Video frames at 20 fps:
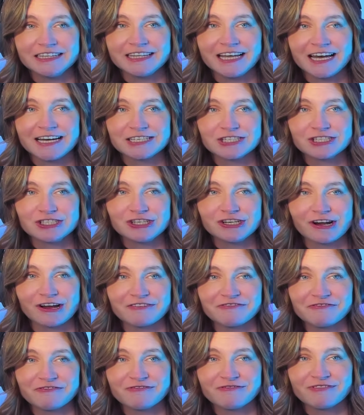that shit
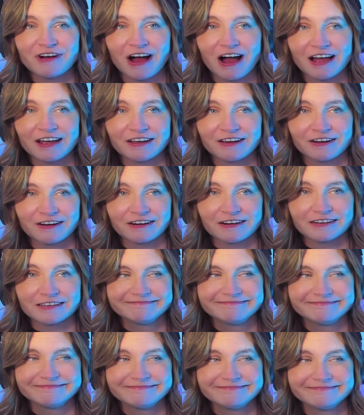on fire.
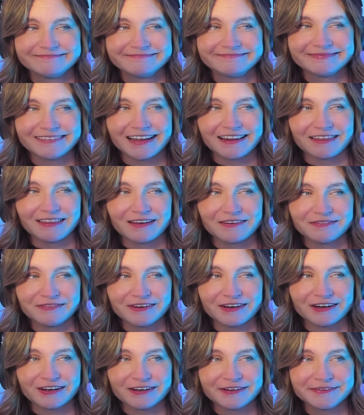I love
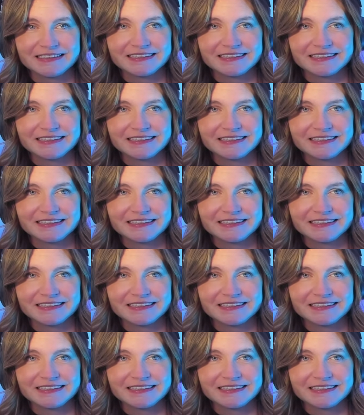her.